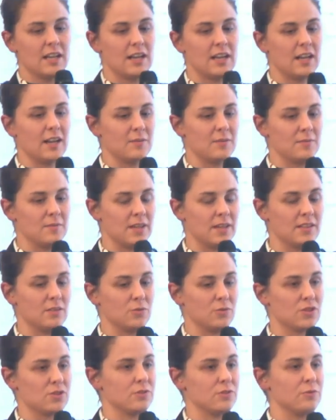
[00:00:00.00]
And then
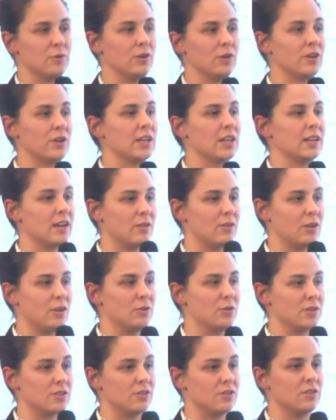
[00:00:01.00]
also, if we're looking at our
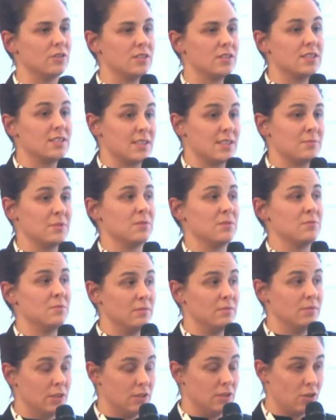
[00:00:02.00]
lowest earners, some of them
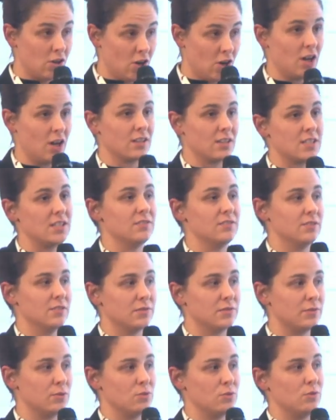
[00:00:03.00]
can't even
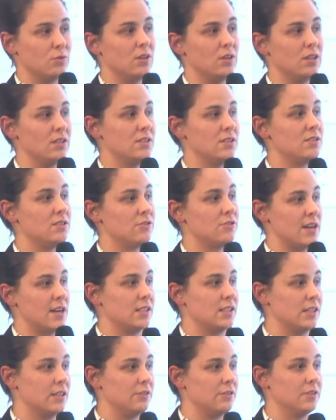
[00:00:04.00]
afford these
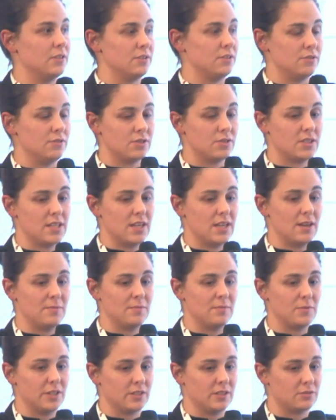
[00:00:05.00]
drastically reduced
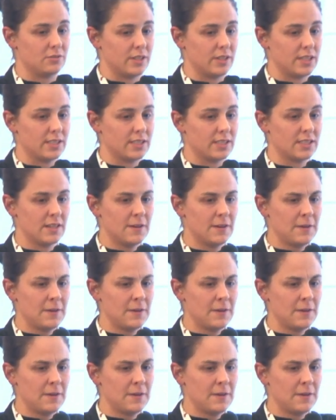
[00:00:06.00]
rental rates.